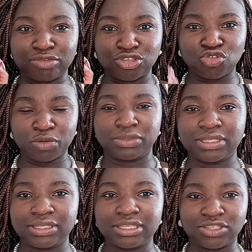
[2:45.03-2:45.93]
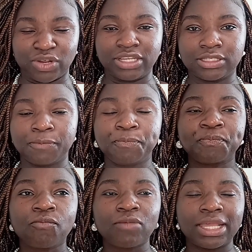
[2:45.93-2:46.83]
script is right.
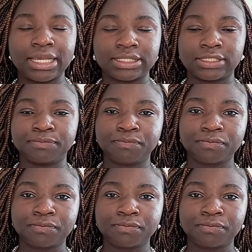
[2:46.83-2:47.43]
Yes,